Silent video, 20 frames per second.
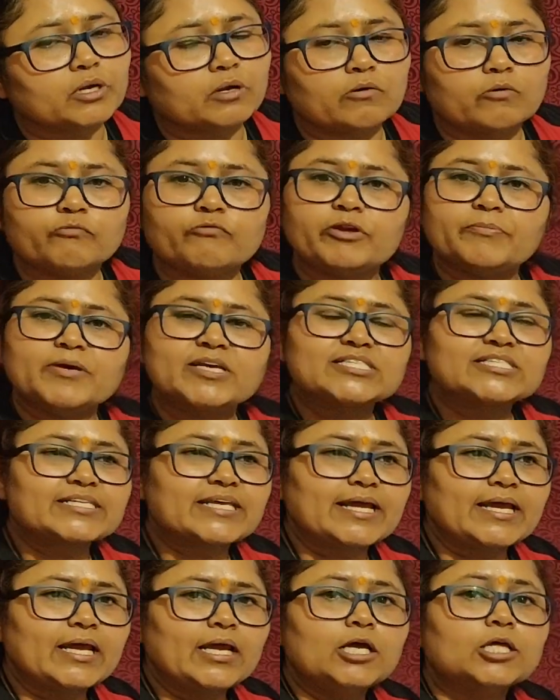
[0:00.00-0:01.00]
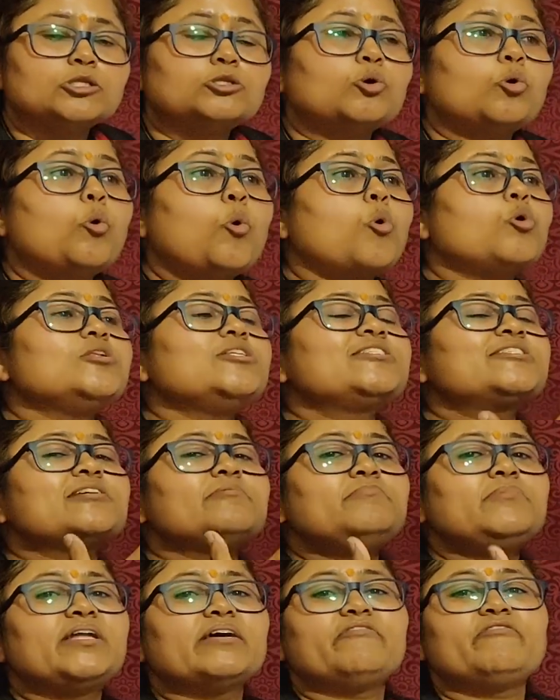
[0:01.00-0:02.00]
We may say the wholesome
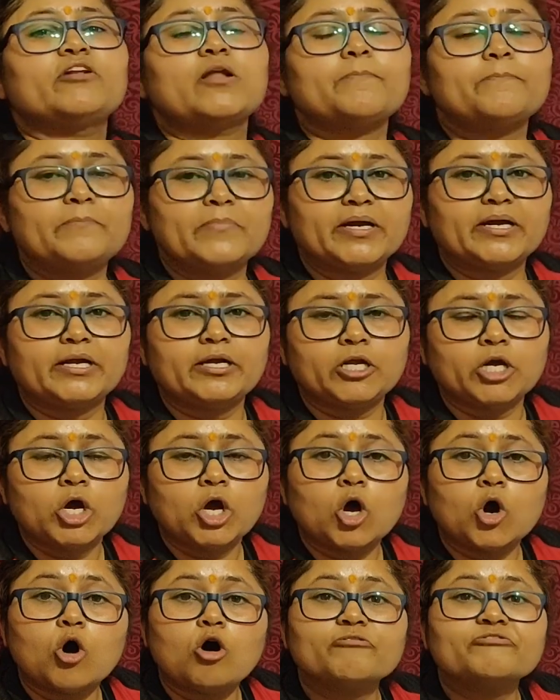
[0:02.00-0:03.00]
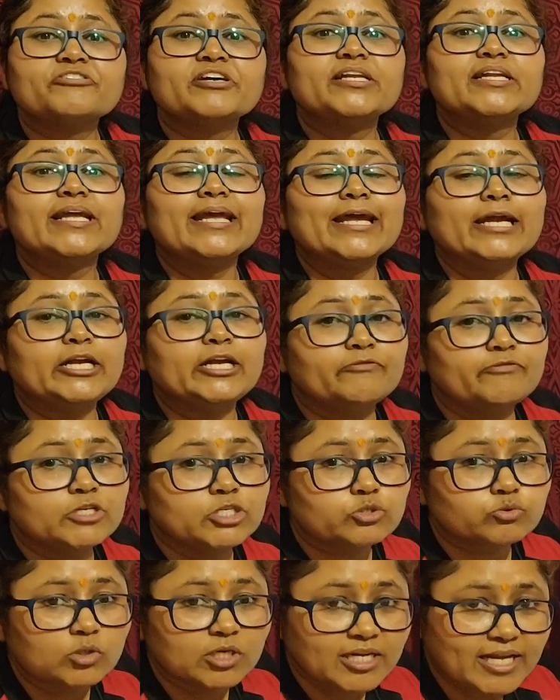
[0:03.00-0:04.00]
development of an
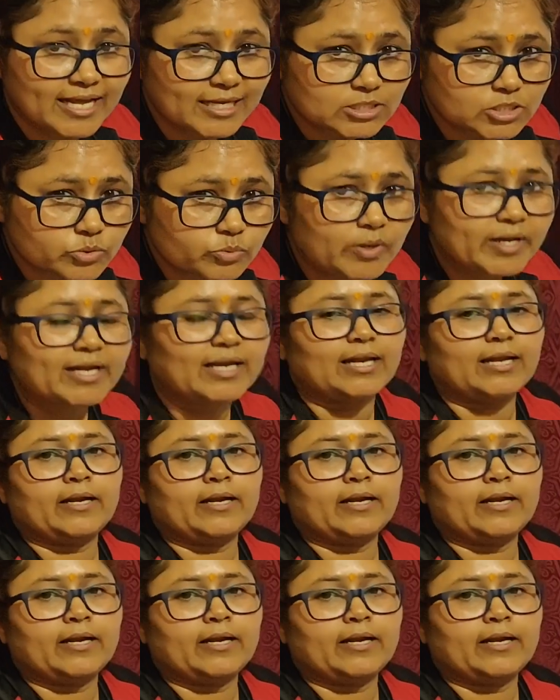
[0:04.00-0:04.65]
individual as well.